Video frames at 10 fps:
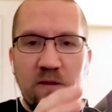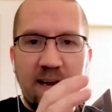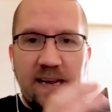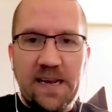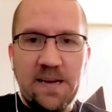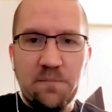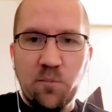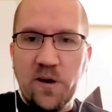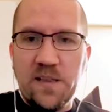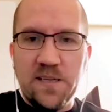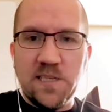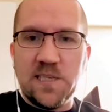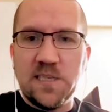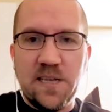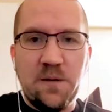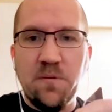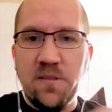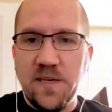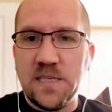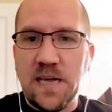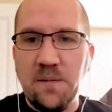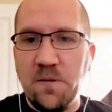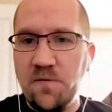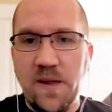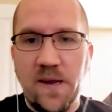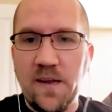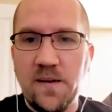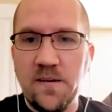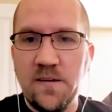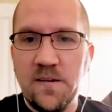that eat, breathe, and sleep this type of thinking.